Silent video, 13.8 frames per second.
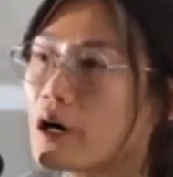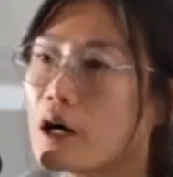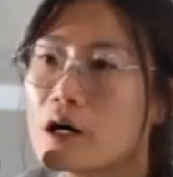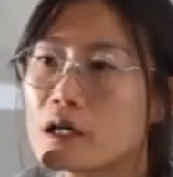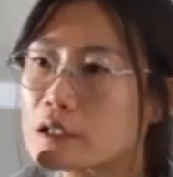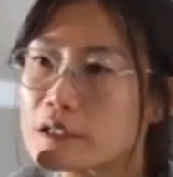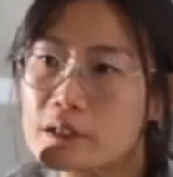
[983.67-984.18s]

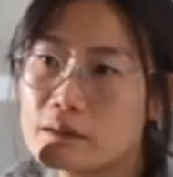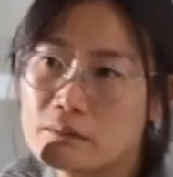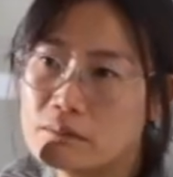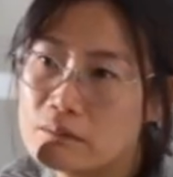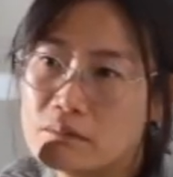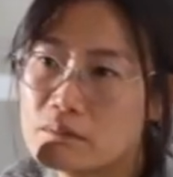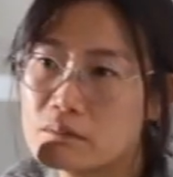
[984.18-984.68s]
art.
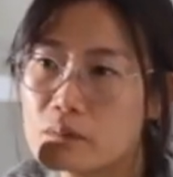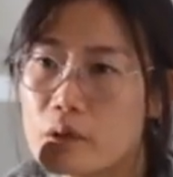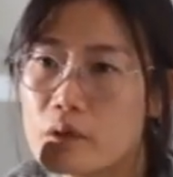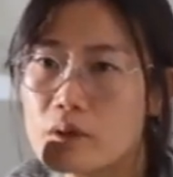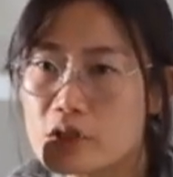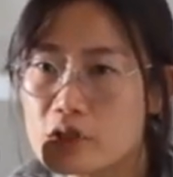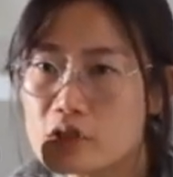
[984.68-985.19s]
We
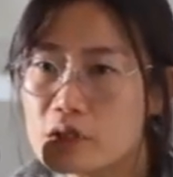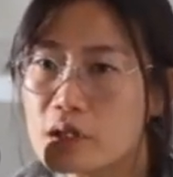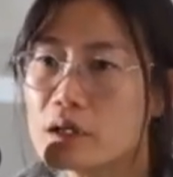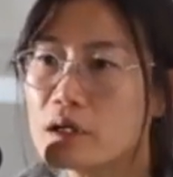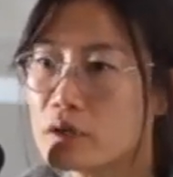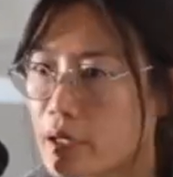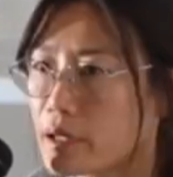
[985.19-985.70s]
were just
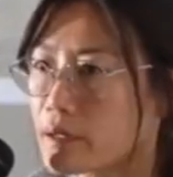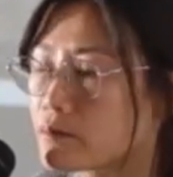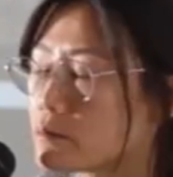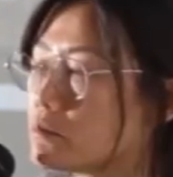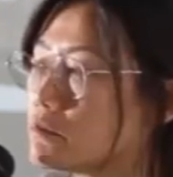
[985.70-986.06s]
like, okay.